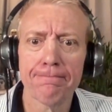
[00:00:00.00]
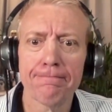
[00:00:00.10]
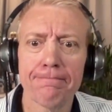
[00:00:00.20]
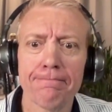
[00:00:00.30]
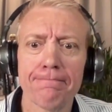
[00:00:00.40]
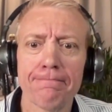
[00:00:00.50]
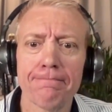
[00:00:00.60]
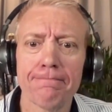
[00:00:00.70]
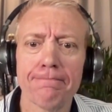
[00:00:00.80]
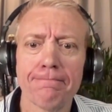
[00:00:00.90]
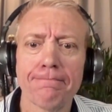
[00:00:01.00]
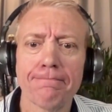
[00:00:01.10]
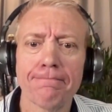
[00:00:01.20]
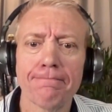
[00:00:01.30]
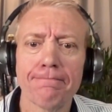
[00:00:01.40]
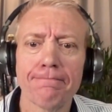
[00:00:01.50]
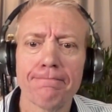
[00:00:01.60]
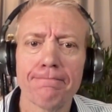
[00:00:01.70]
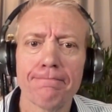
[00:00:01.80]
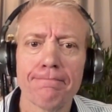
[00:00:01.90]

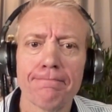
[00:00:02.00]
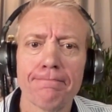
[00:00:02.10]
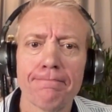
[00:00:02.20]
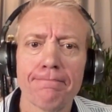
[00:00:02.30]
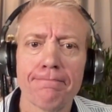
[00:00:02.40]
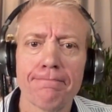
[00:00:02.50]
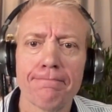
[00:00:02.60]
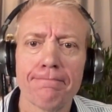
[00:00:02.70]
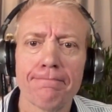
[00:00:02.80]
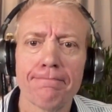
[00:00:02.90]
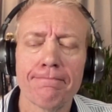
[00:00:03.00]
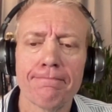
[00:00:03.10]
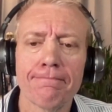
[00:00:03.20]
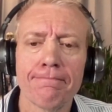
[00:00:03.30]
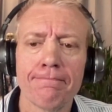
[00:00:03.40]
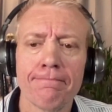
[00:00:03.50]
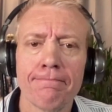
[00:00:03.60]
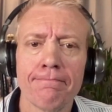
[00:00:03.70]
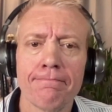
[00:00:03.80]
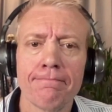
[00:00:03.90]

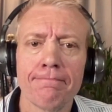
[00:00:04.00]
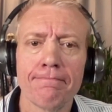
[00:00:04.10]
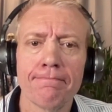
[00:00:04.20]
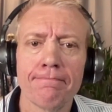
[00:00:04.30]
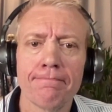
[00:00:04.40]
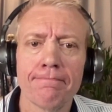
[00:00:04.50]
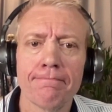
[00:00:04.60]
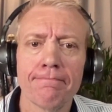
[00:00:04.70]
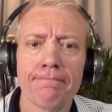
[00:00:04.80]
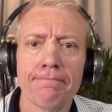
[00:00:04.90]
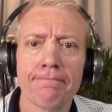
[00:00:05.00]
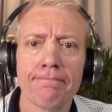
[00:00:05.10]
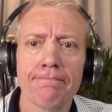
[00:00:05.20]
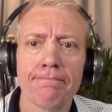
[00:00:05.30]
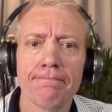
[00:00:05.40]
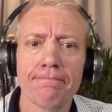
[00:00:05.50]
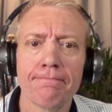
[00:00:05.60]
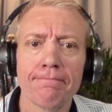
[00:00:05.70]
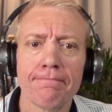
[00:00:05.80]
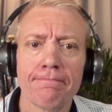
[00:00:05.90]

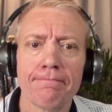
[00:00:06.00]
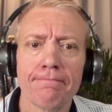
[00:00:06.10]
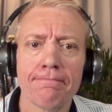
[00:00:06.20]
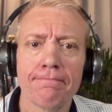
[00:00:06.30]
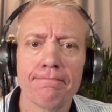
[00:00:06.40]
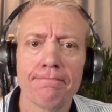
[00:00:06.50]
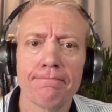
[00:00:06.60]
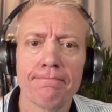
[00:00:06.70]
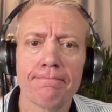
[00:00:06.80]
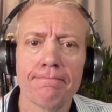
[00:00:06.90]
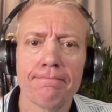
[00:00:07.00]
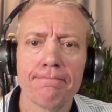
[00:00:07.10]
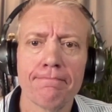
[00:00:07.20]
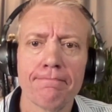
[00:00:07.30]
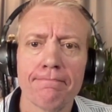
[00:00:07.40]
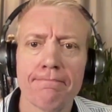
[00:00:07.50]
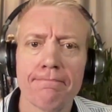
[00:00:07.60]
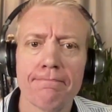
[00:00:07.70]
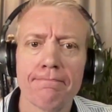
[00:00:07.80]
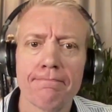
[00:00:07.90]
[no speech]